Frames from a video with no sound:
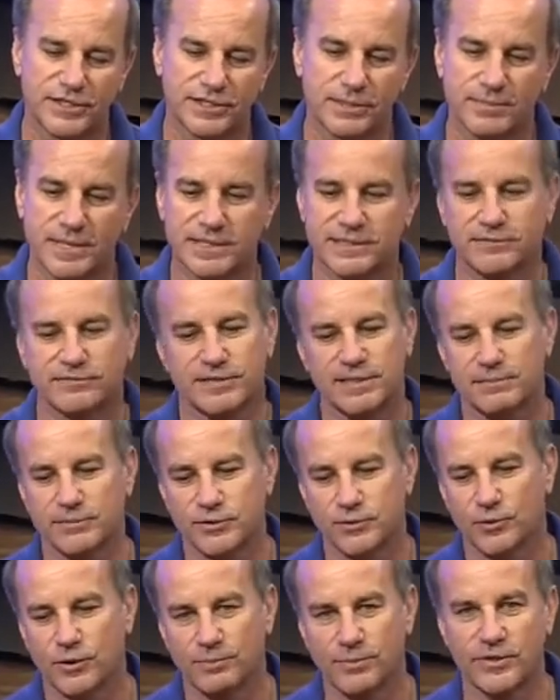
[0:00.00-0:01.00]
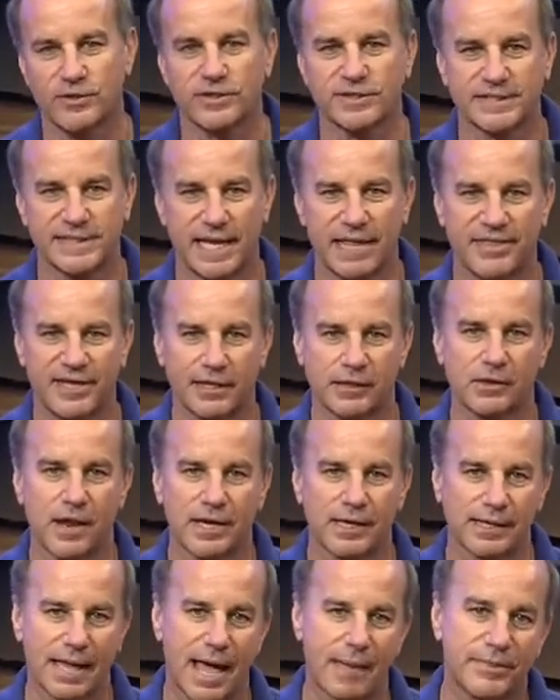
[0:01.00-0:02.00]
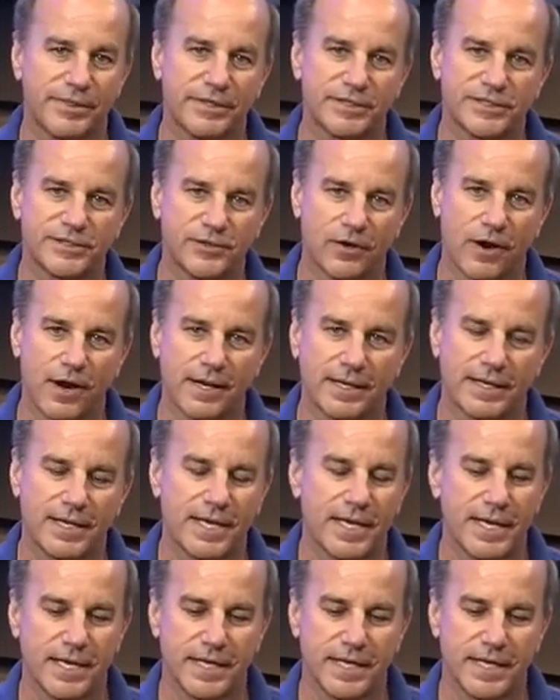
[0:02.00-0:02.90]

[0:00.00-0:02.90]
She's a mix of some sort, but you can see, I think, a lot of lab in this dog.